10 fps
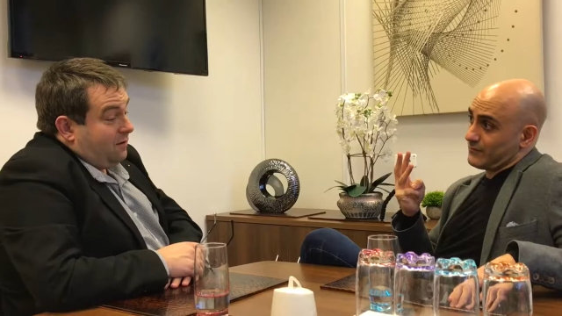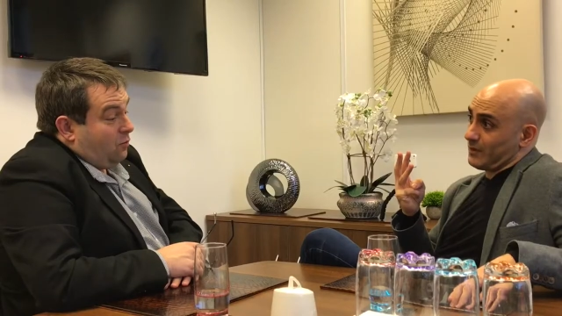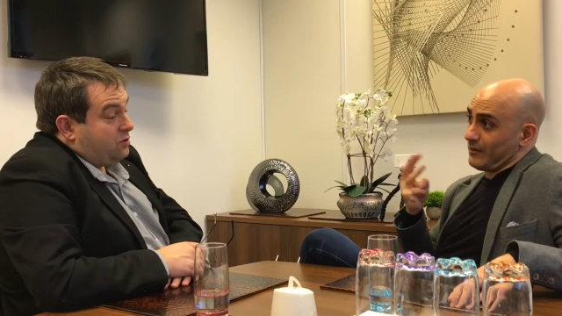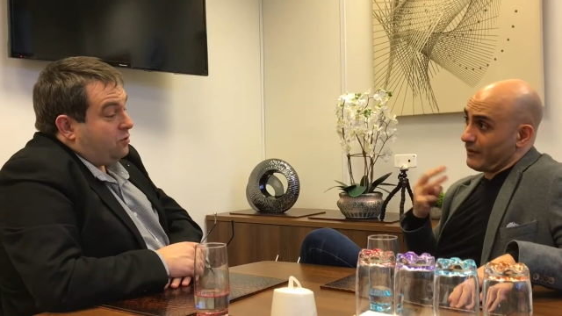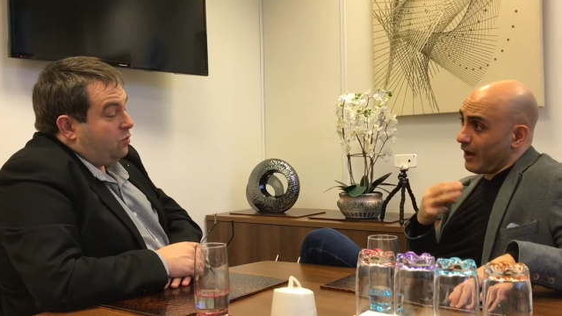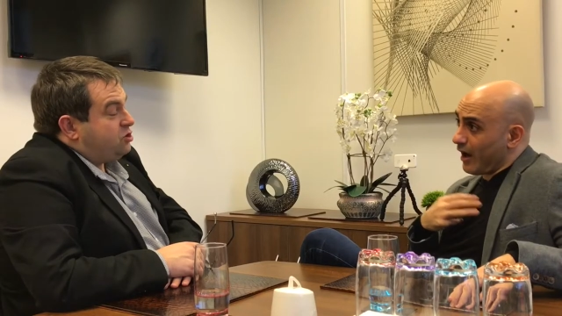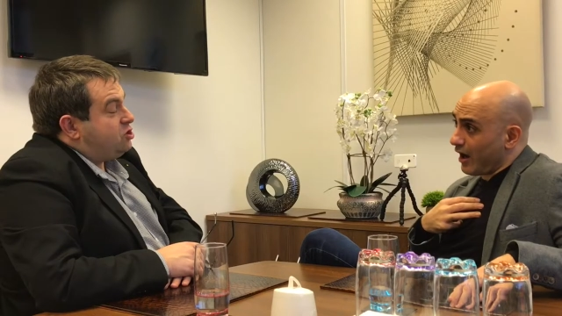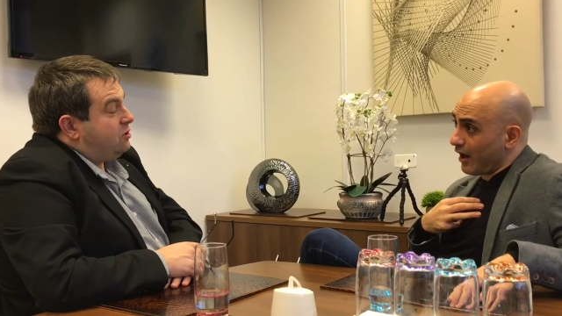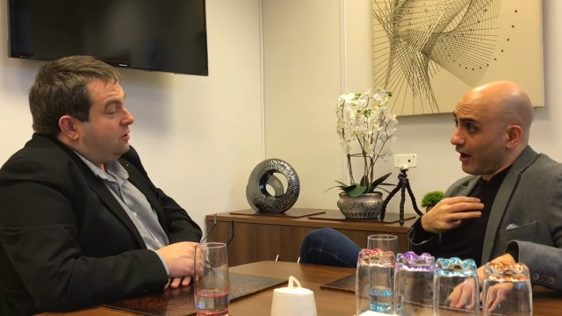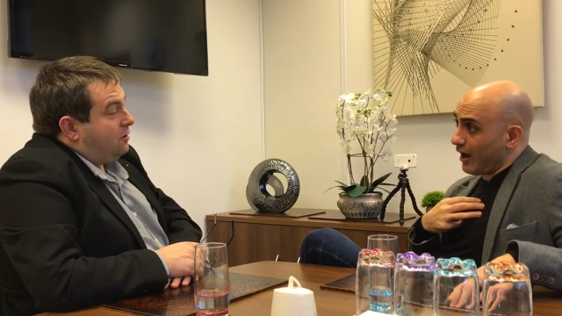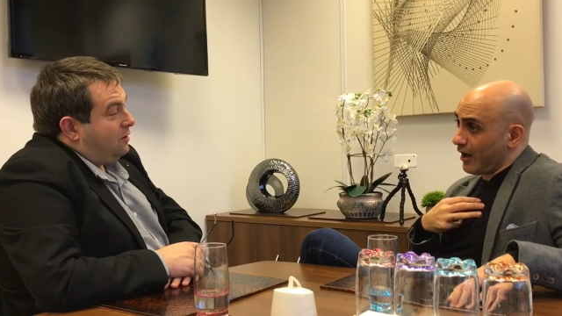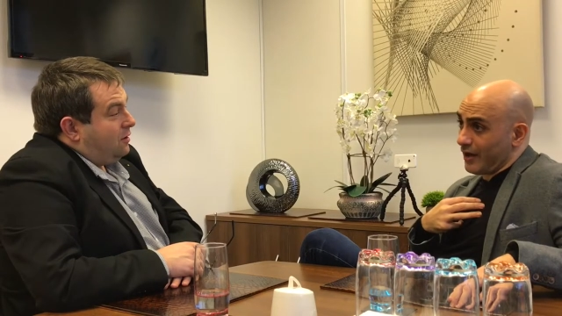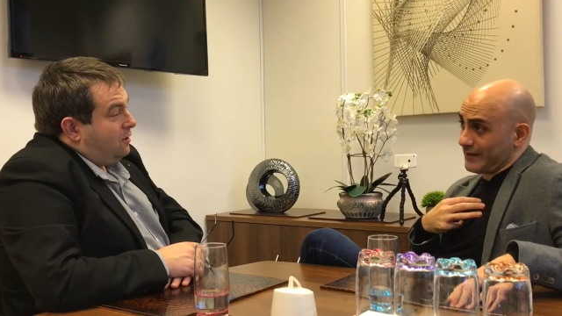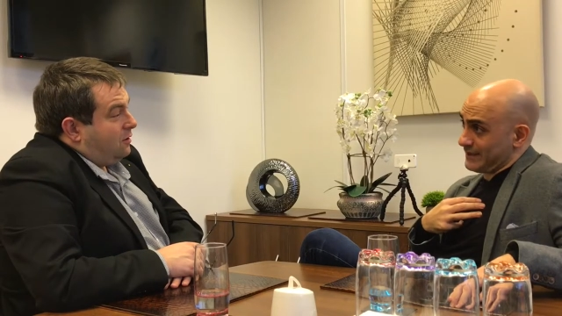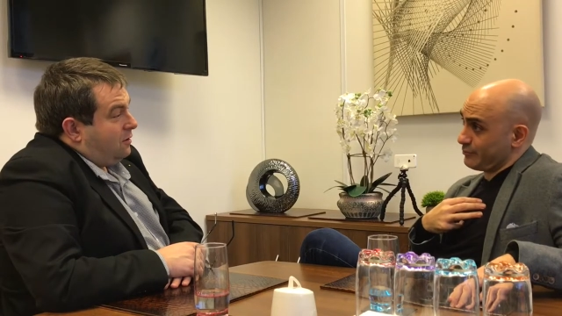Speaker 1: Well, I,
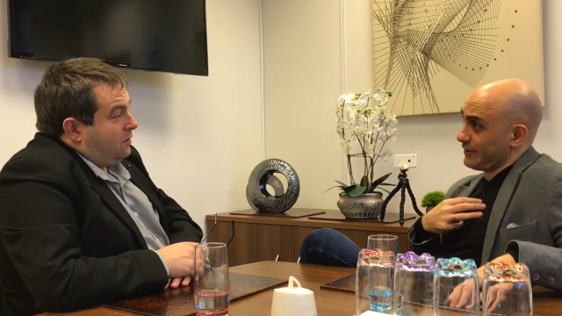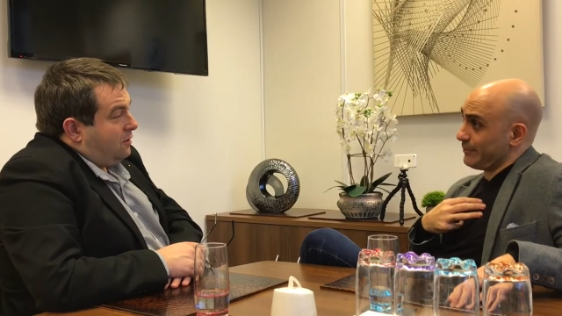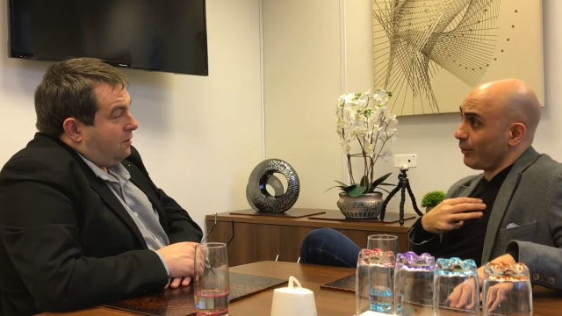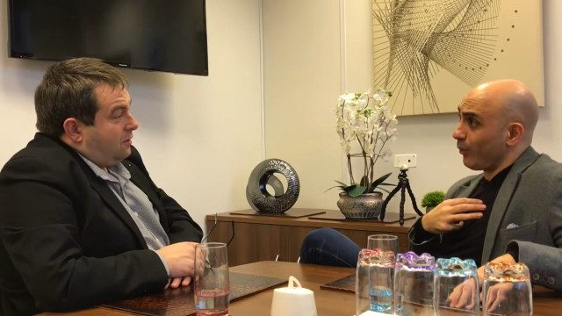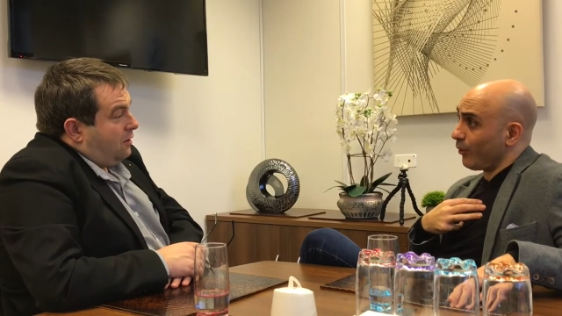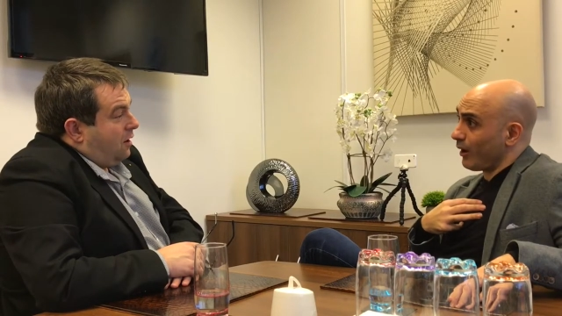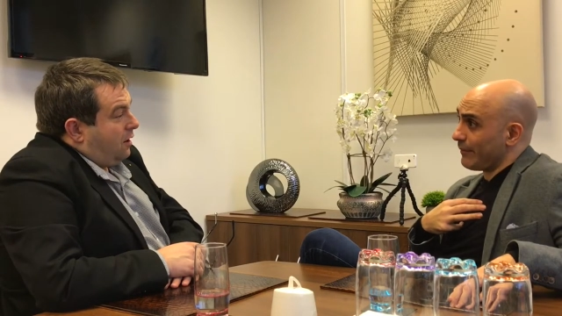I, I, think that's pretty poor.